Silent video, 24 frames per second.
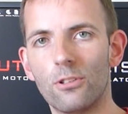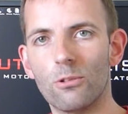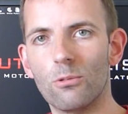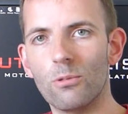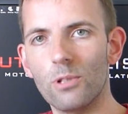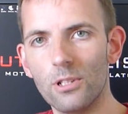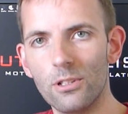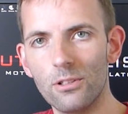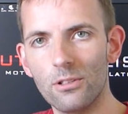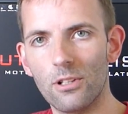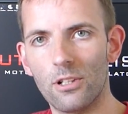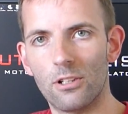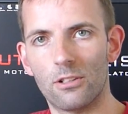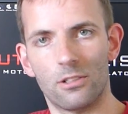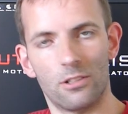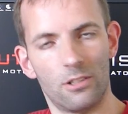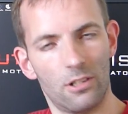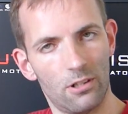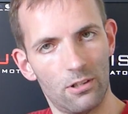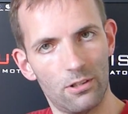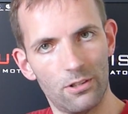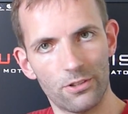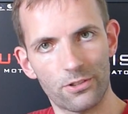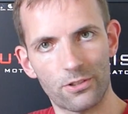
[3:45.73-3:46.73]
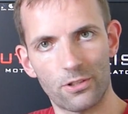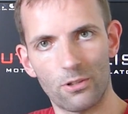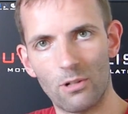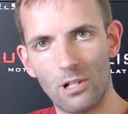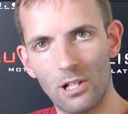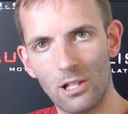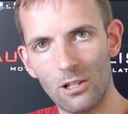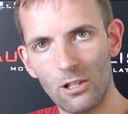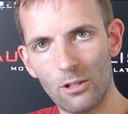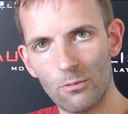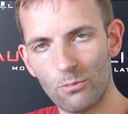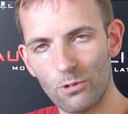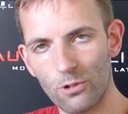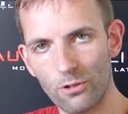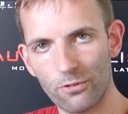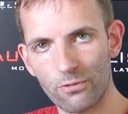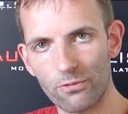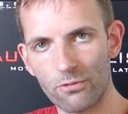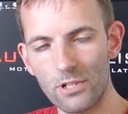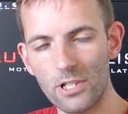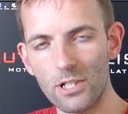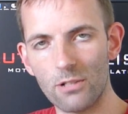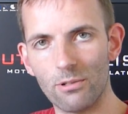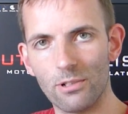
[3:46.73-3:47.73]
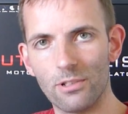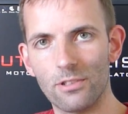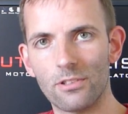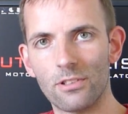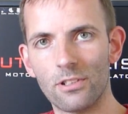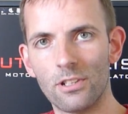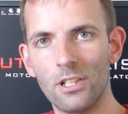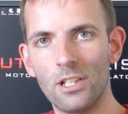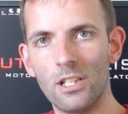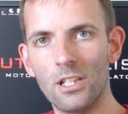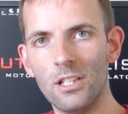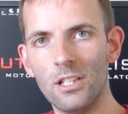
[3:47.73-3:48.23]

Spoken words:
your wheel are also a lot more frequent.